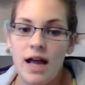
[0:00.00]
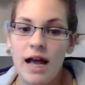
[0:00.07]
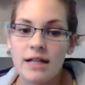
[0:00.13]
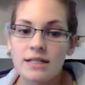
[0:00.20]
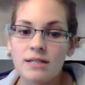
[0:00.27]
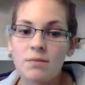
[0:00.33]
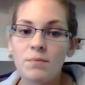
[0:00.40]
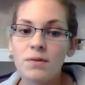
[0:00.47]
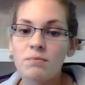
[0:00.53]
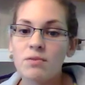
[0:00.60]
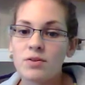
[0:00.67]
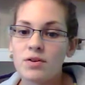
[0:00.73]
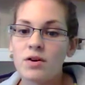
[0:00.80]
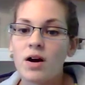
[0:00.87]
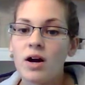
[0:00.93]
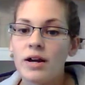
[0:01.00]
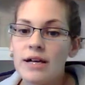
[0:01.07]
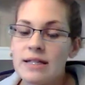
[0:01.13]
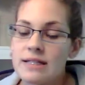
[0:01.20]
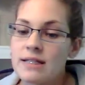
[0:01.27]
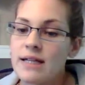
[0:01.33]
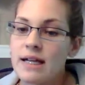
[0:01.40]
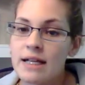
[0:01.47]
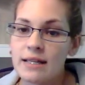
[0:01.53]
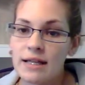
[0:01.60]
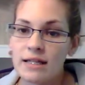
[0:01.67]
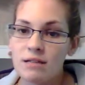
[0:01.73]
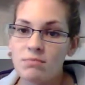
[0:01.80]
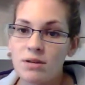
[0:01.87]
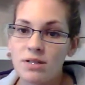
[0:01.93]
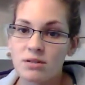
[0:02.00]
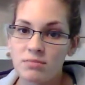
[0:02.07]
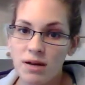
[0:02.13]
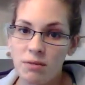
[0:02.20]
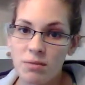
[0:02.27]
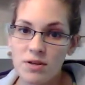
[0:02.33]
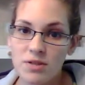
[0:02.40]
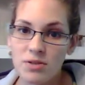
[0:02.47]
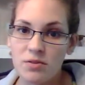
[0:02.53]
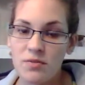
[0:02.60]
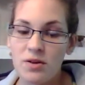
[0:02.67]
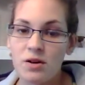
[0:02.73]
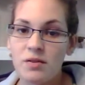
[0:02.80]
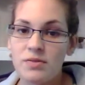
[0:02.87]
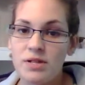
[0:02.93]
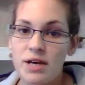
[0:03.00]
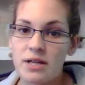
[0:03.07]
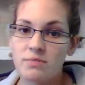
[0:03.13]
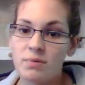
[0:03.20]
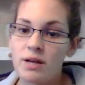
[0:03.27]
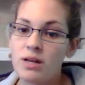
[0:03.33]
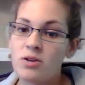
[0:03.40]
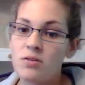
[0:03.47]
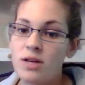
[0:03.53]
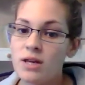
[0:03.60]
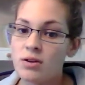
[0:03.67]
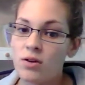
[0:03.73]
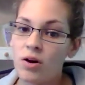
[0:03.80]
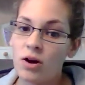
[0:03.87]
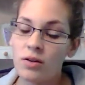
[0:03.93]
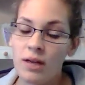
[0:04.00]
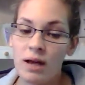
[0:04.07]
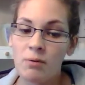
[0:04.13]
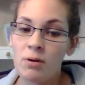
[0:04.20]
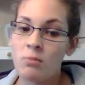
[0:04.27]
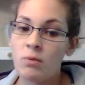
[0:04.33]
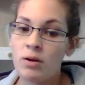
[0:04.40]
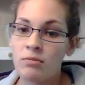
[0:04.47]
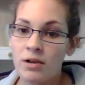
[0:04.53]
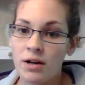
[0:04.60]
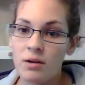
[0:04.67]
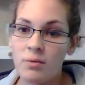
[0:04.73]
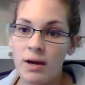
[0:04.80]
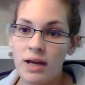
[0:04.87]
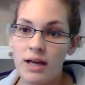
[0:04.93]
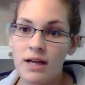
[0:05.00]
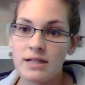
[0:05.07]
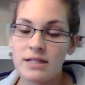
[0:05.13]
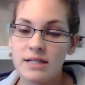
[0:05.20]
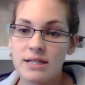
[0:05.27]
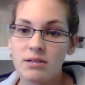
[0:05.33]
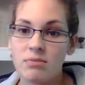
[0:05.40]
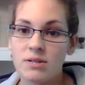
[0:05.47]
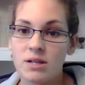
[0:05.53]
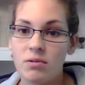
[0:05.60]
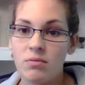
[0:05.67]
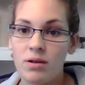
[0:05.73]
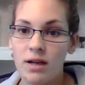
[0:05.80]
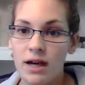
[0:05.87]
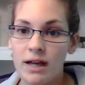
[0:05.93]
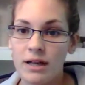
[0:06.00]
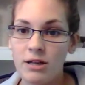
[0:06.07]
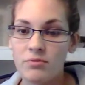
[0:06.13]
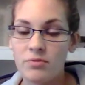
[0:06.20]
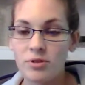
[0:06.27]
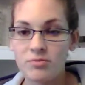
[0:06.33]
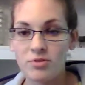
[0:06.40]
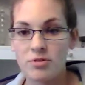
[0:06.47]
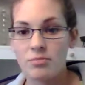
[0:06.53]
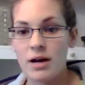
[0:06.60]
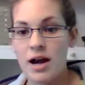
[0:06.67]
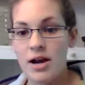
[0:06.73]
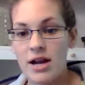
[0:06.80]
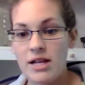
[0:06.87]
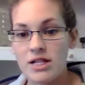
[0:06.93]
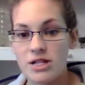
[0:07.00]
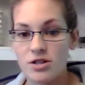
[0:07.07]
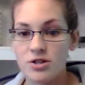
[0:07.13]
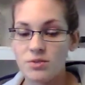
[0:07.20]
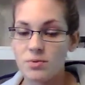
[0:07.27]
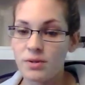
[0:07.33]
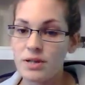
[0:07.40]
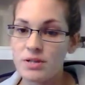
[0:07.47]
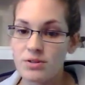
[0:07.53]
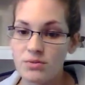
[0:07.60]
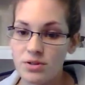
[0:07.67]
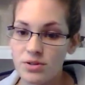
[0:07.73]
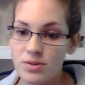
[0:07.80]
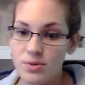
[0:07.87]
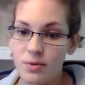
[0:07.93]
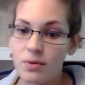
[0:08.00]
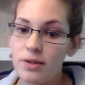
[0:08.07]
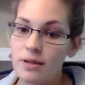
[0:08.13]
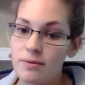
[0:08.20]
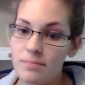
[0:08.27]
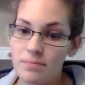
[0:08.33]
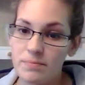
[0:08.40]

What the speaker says: And something with your heart isn't anything to mess around with, so if you have chest pain, you need to call 911 right away and to see what's going on, even if you're my age and you're 22 years old.